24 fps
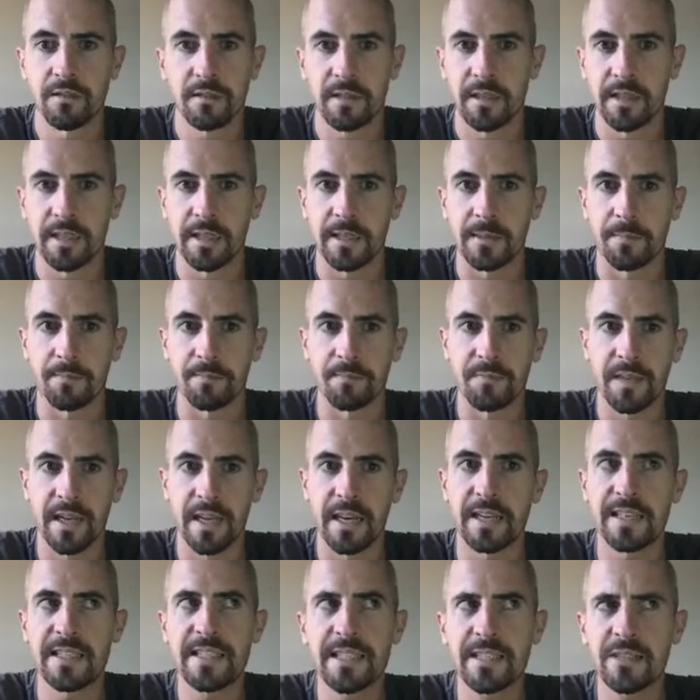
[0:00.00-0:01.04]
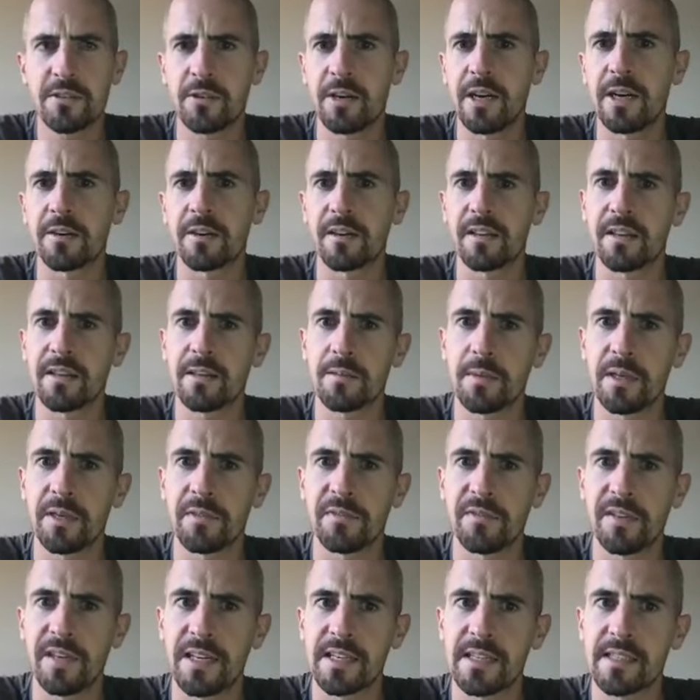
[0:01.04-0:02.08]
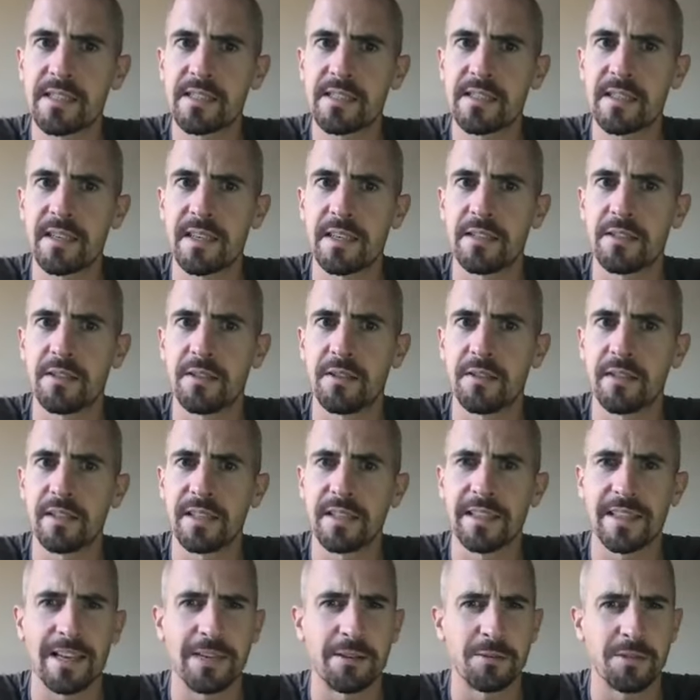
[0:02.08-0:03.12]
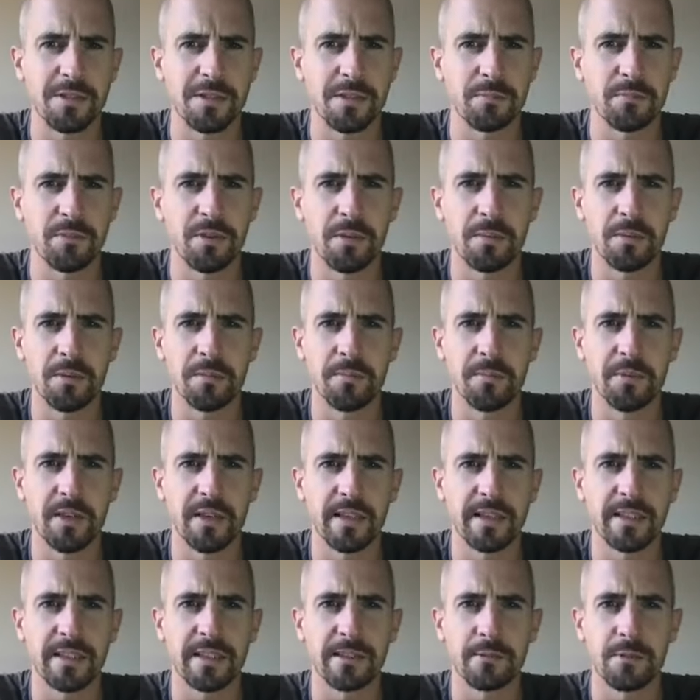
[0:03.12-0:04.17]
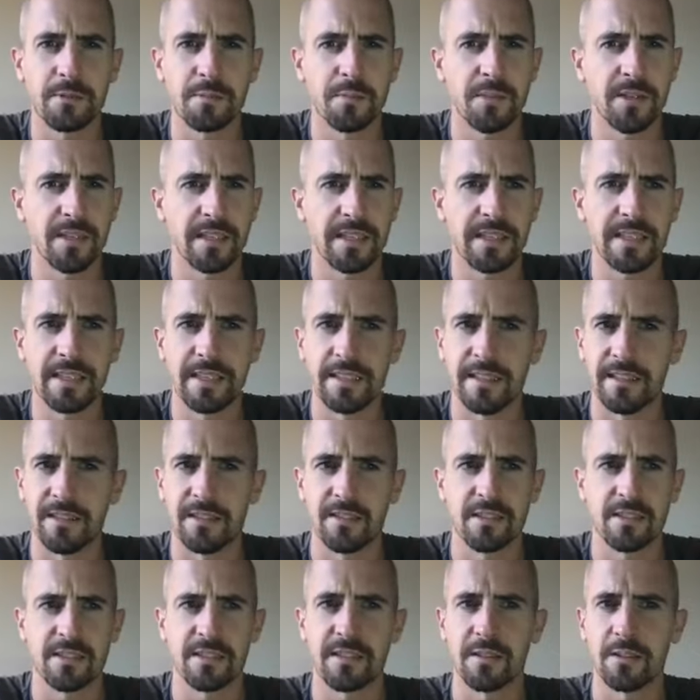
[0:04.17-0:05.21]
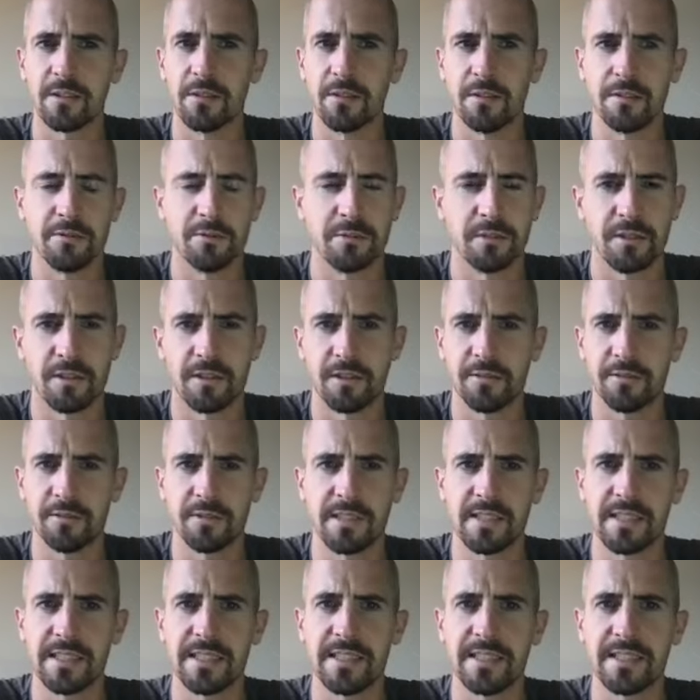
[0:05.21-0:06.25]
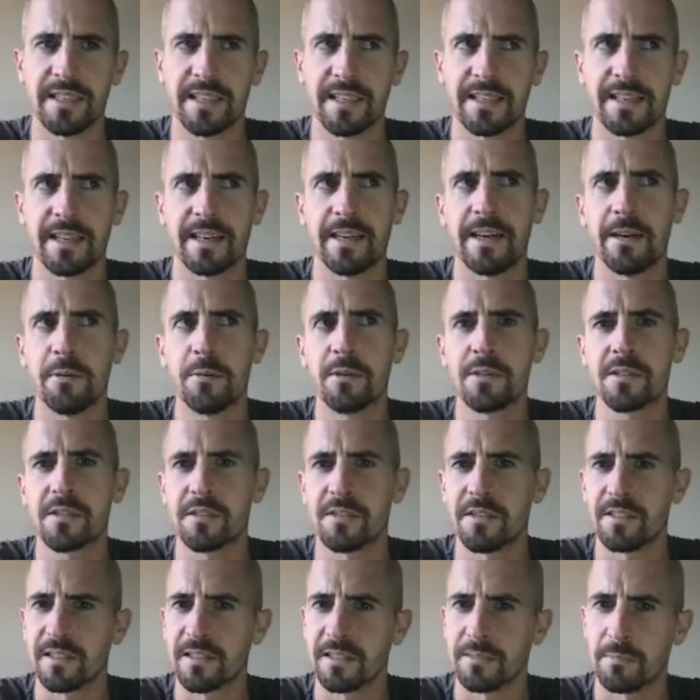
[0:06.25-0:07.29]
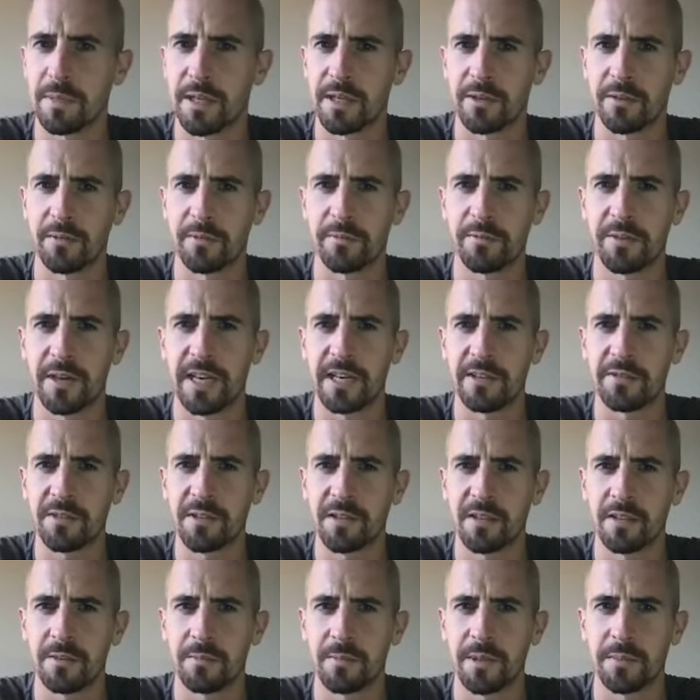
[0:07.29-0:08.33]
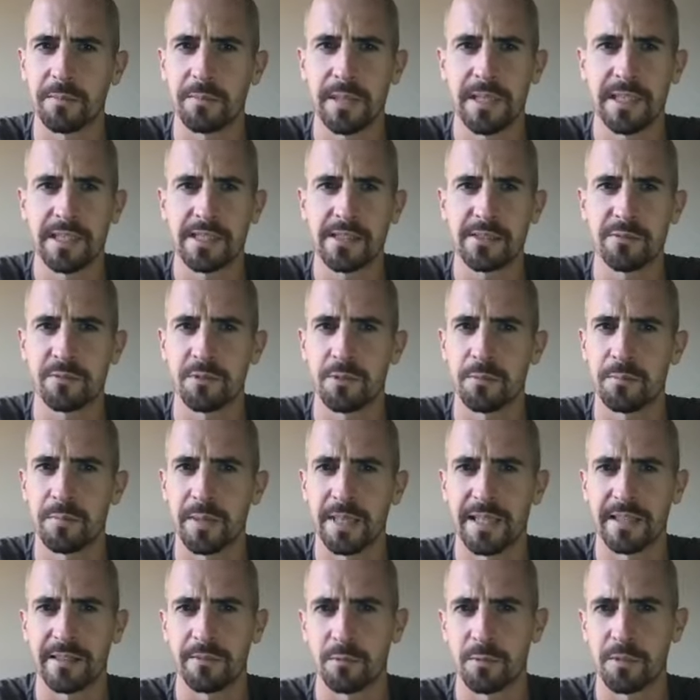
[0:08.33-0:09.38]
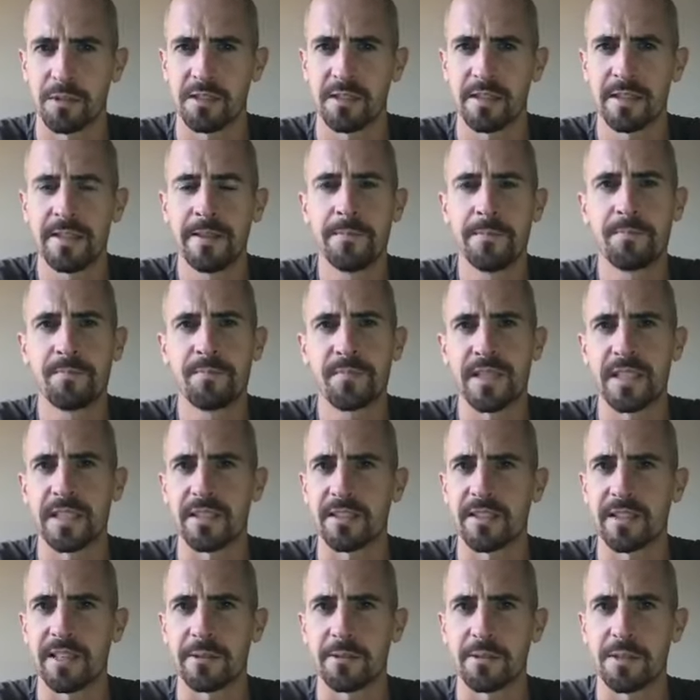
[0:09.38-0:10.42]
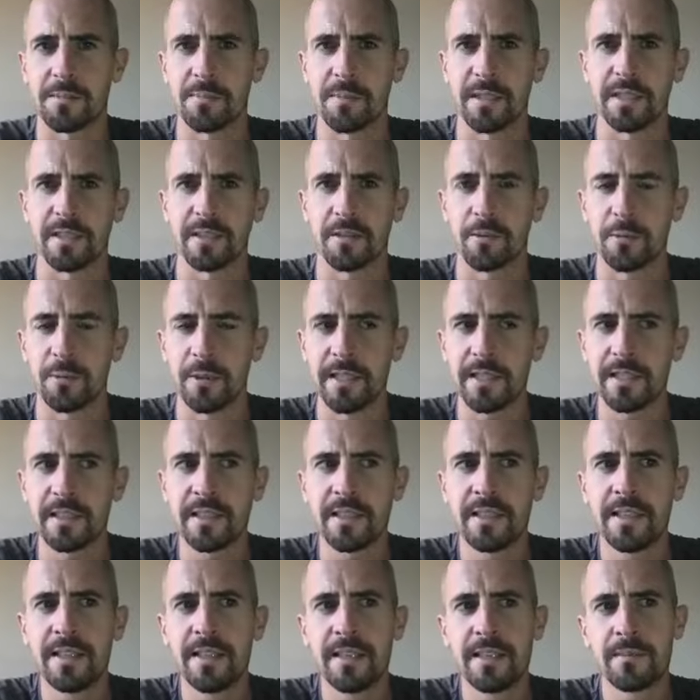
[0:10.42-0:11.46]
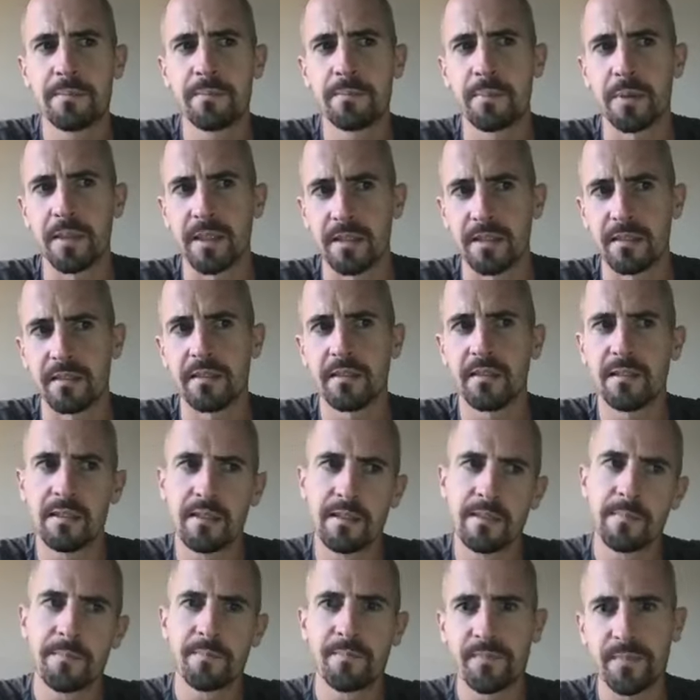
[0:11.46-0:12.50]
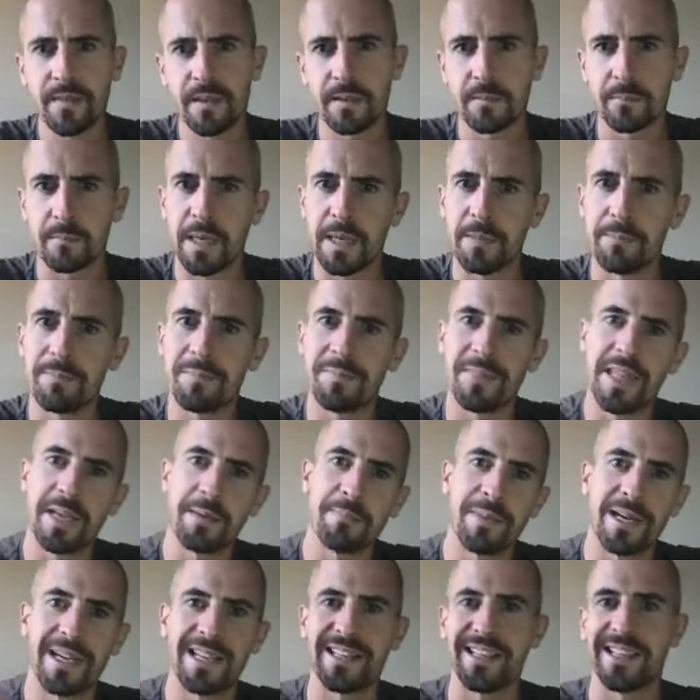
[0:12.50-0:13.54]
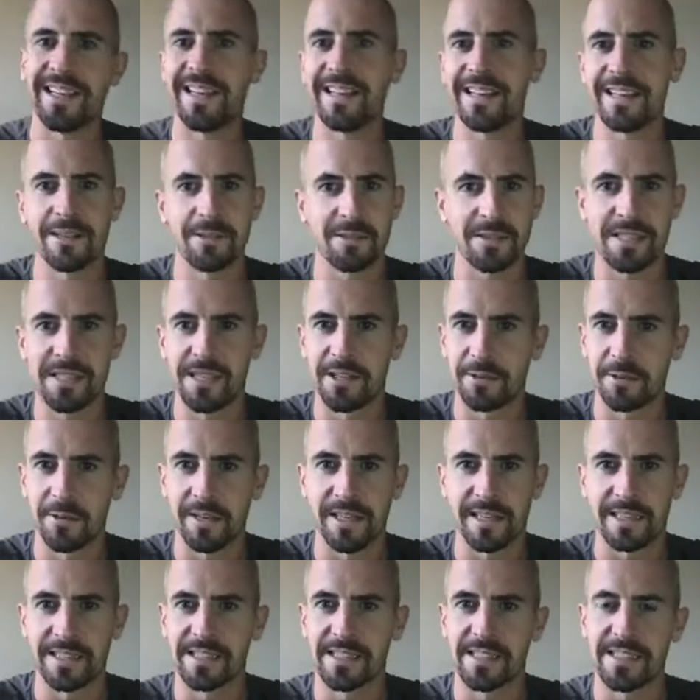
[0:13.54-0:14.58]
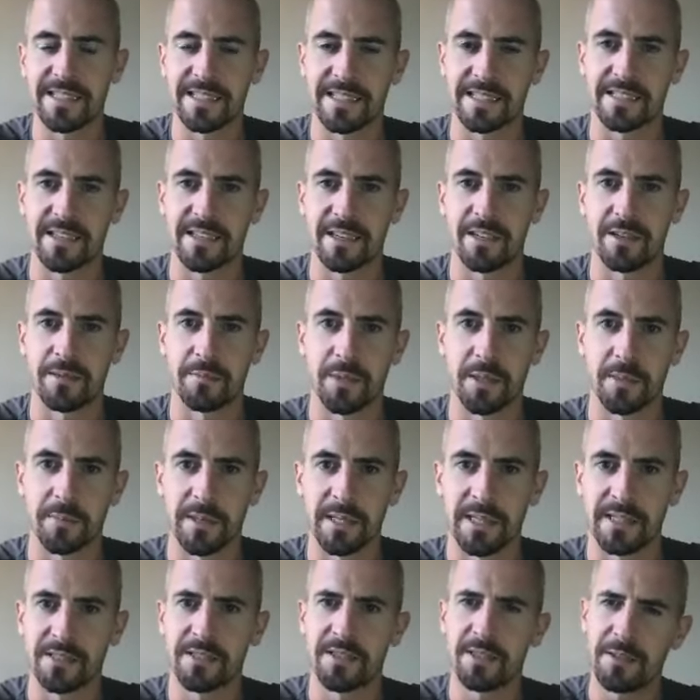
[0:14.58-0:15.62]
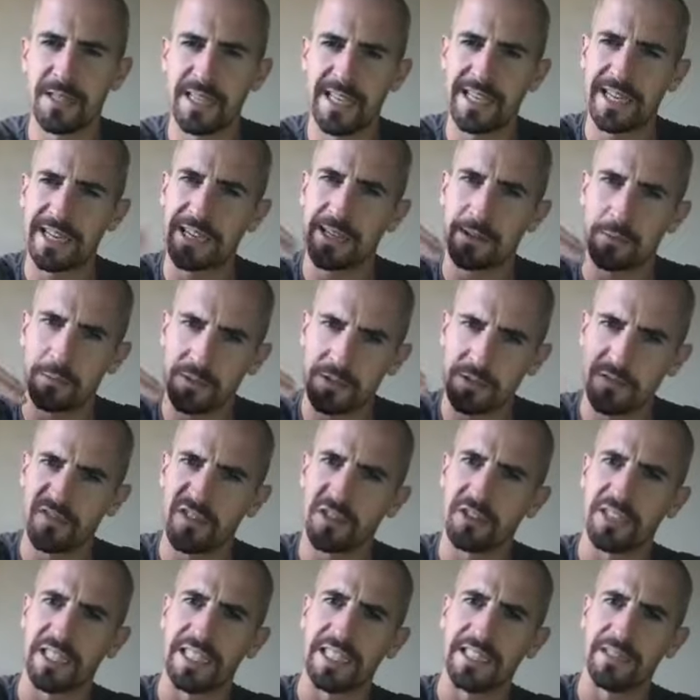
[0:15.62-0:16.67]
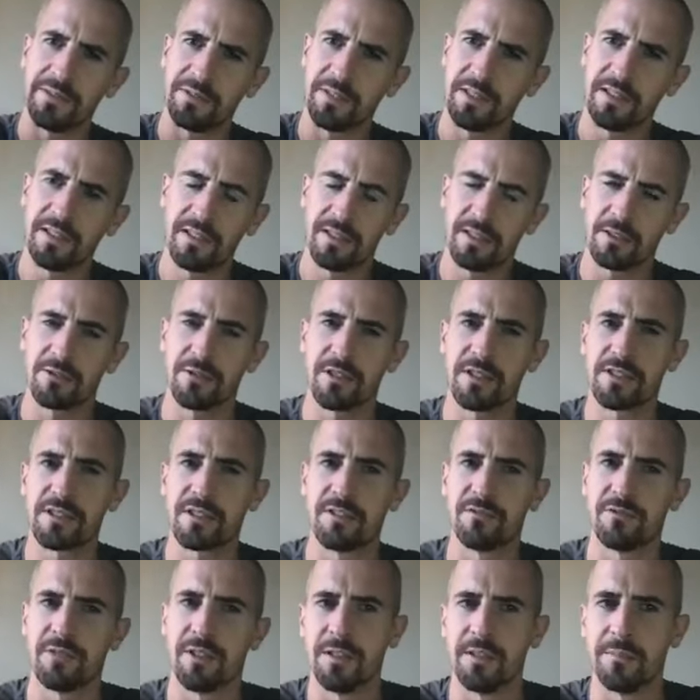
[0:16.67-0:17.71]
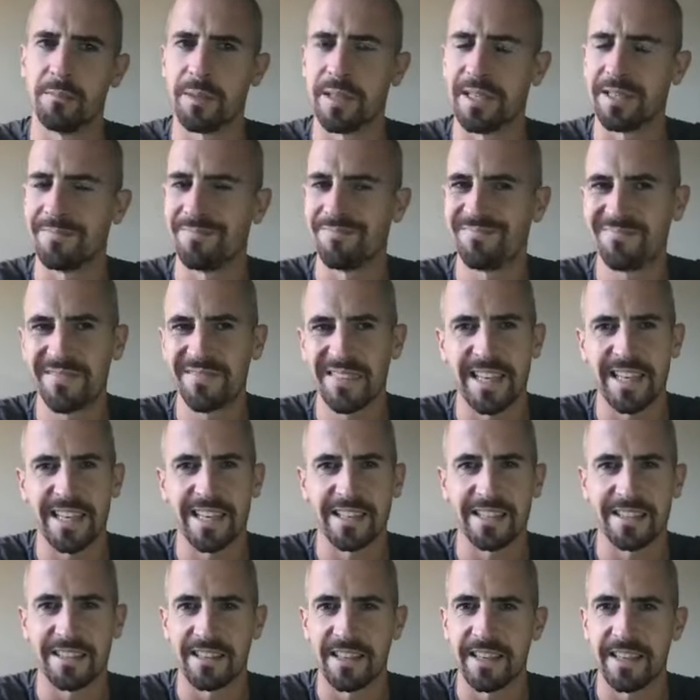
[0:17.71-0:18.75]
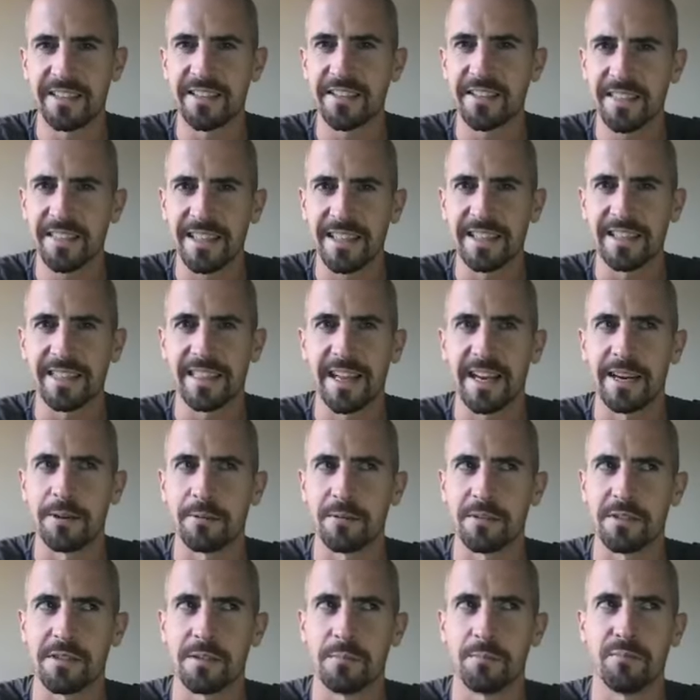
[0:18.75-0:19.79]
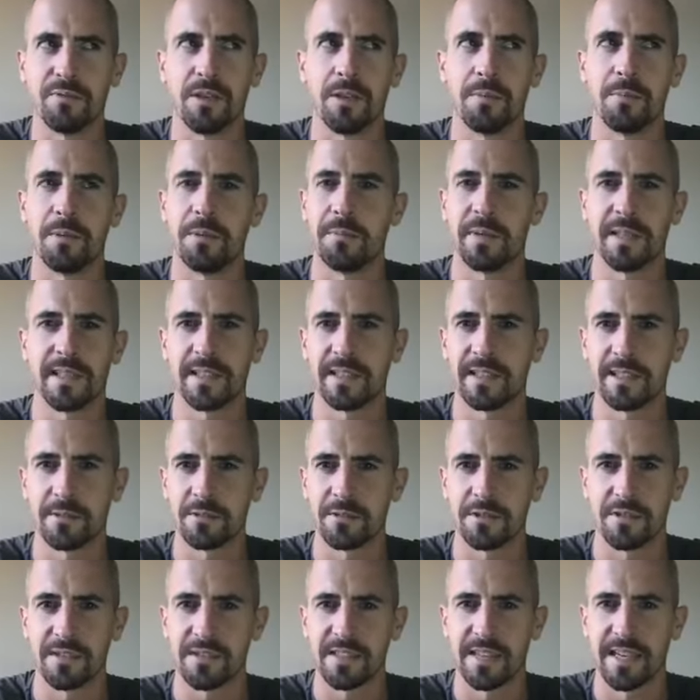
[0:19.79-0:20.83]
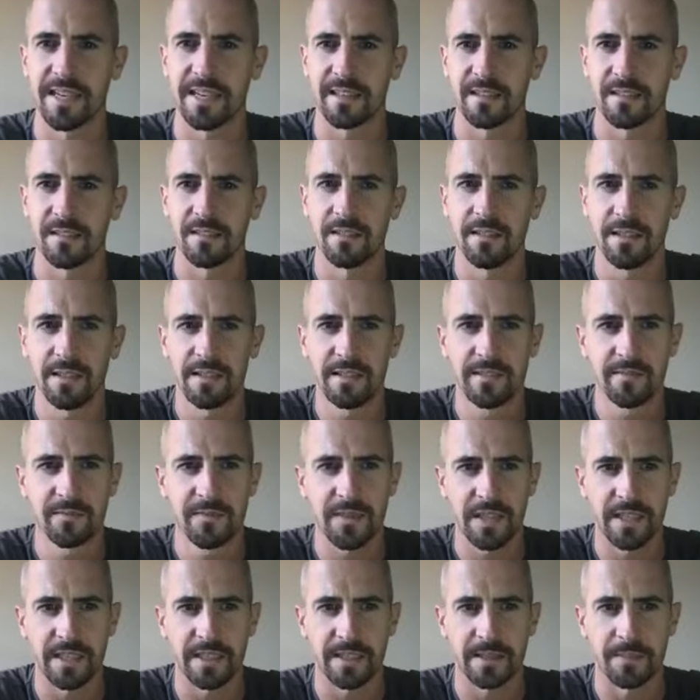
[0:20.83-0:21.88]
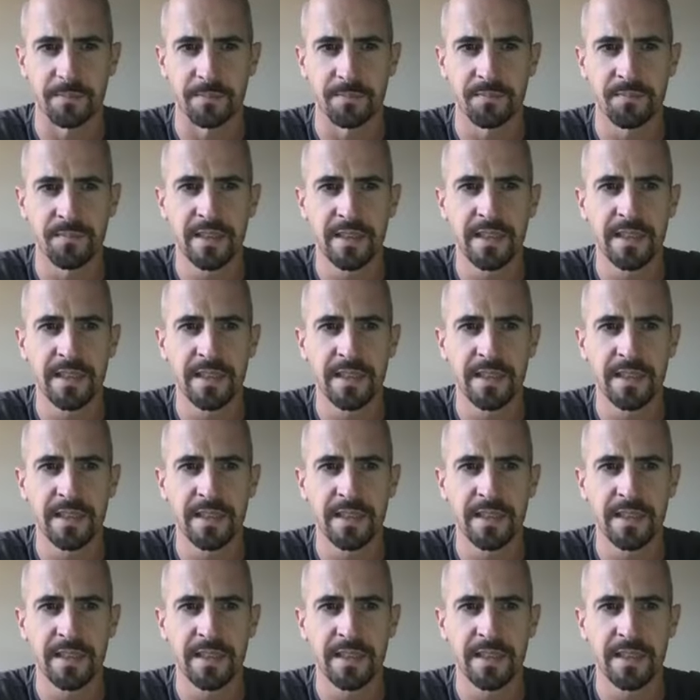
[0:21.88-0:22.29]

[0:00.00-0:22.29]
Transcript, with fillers: Um, I did go out a little bit fast. I don't think that was the problem though. I think it was more the heat and just the overall fatigue. Like I, I was going about a five kilometer pace for a bit and was, you know, that was a bit quick, but and then by the end, I was down to like a six kilometer pace. So like, I wasn't very even across the run, but I don't know. I don't think that was the problem. I think I was just knackered. Um,